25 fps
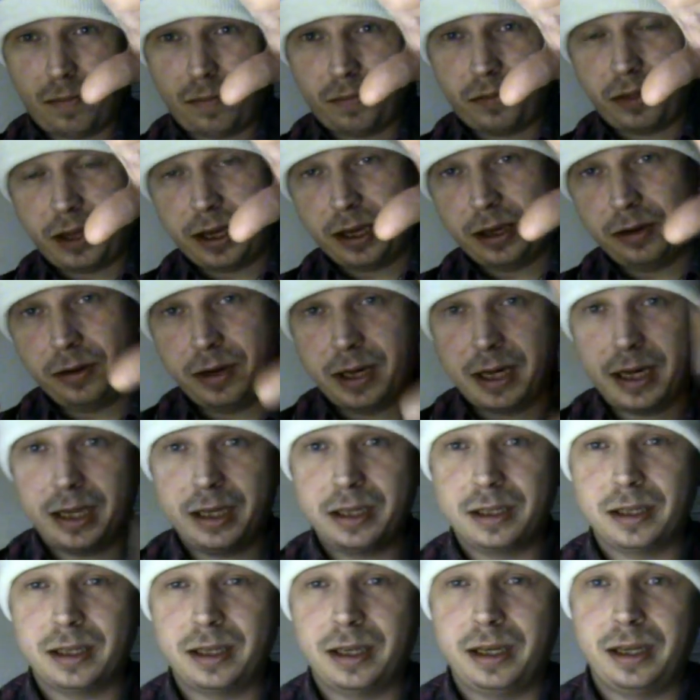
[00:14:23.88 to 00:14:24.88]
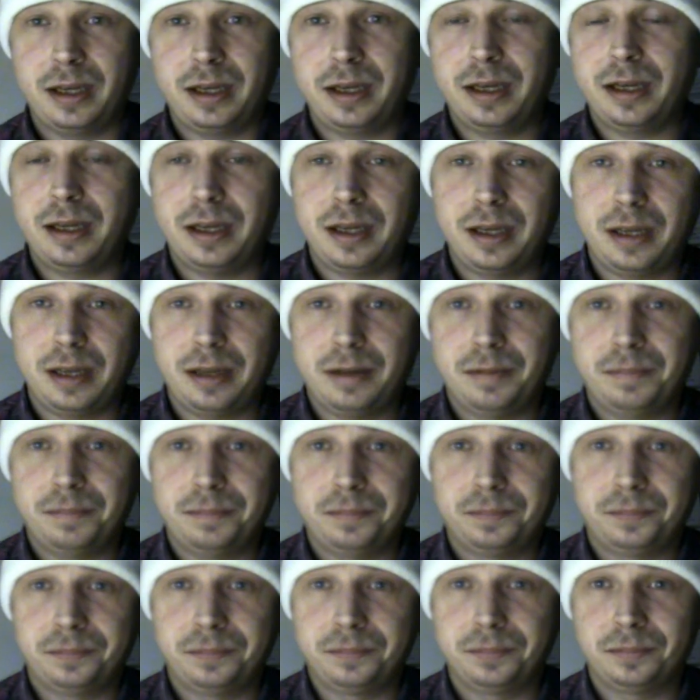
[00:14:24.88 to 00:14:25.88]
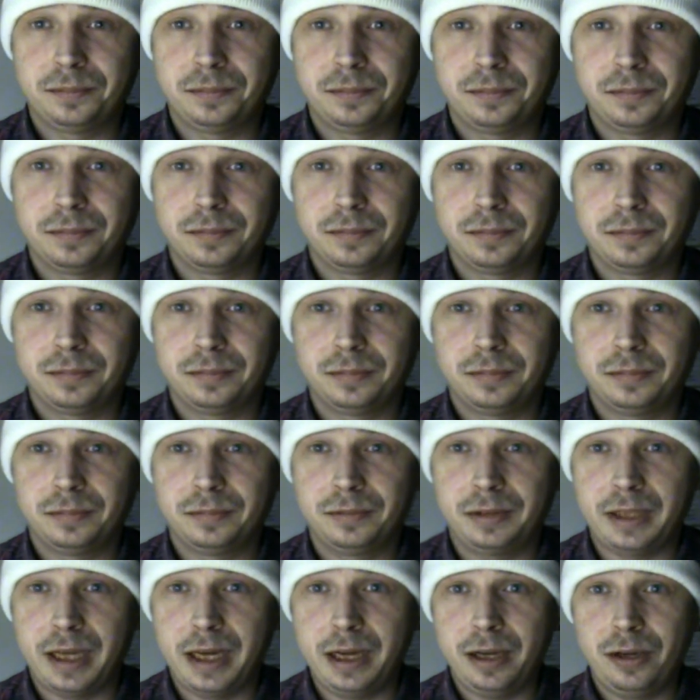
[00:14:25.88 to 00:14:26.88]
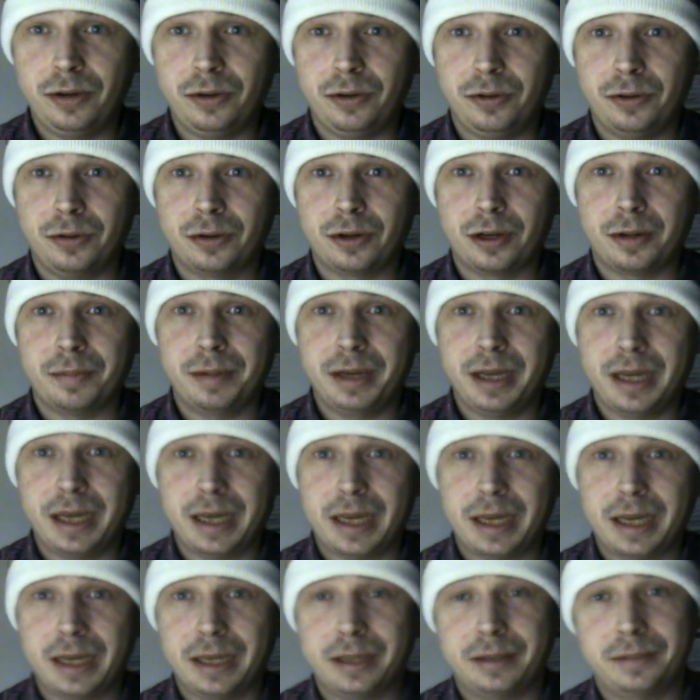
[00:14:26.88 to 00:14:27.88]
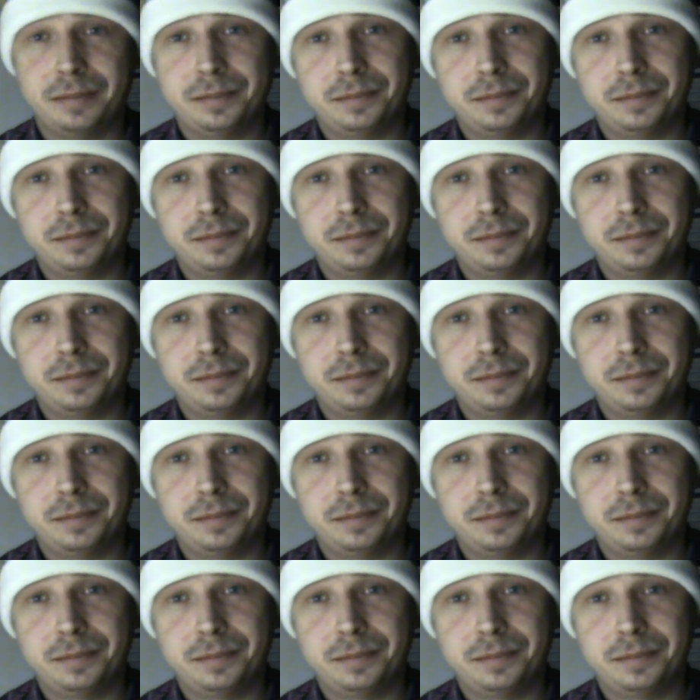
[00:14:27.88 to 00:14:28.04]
thank you guys and uh, thank you, come again.